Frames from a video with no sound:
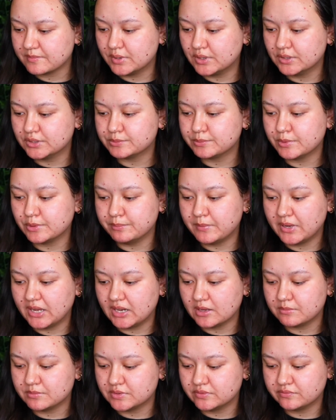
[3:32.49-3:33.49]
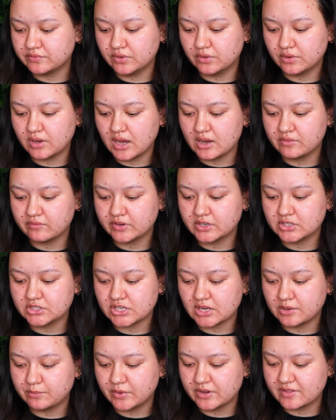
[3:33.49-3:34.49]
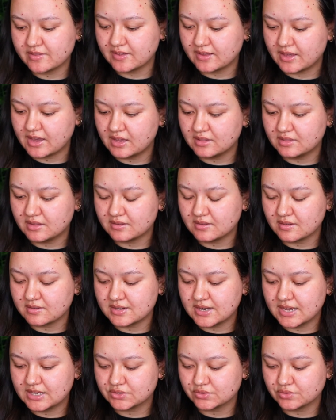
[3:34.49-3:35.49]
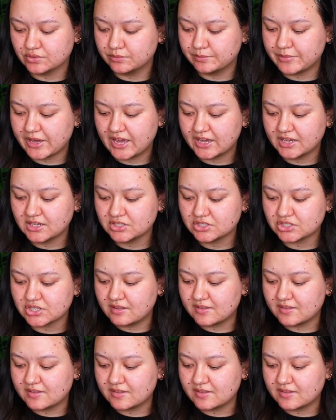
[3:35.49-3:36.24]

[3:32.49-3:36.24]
buildable medium to full coverage, and once again this is natural beige.